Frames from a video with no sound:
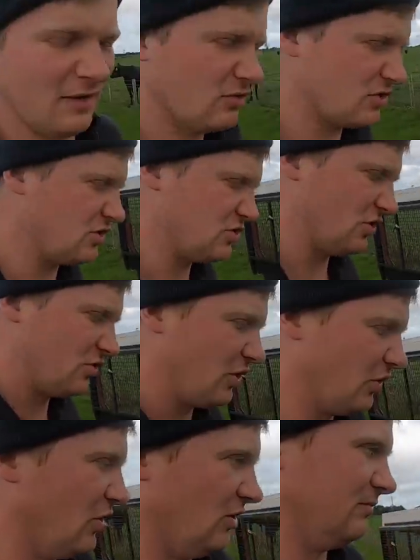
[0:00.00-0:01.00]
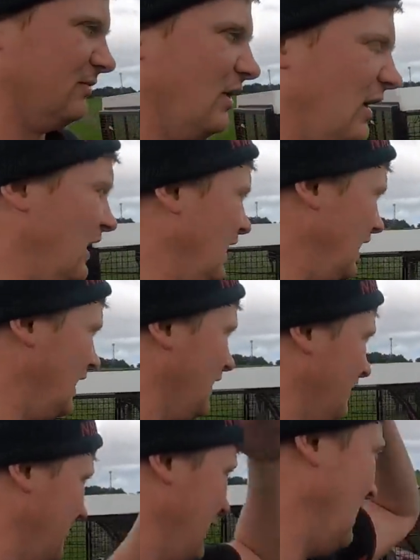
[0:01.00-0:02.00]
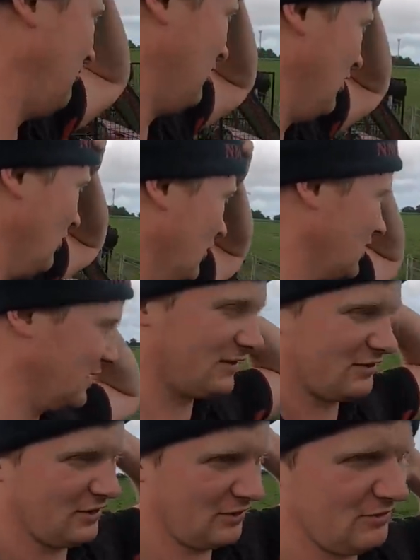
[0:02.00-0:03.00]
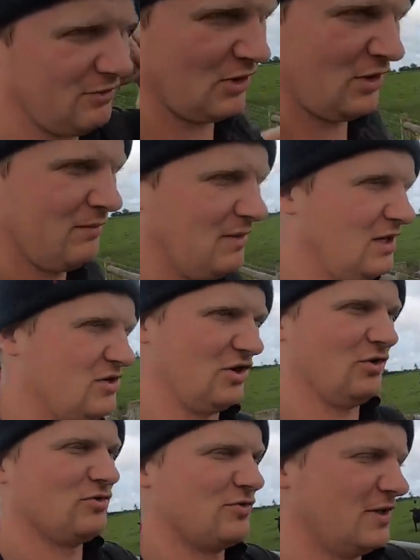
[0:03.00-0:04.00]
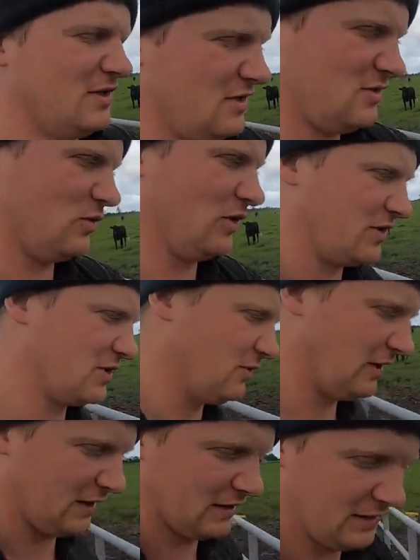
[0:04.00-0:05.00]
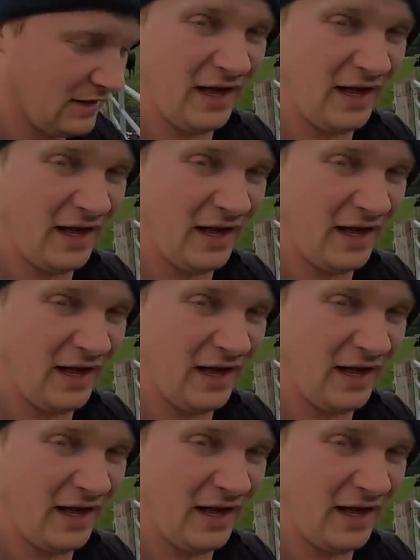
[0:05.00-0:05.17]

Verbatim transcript: I was going to shut the drone up, but the app's not working, so me and drones, we just work so well.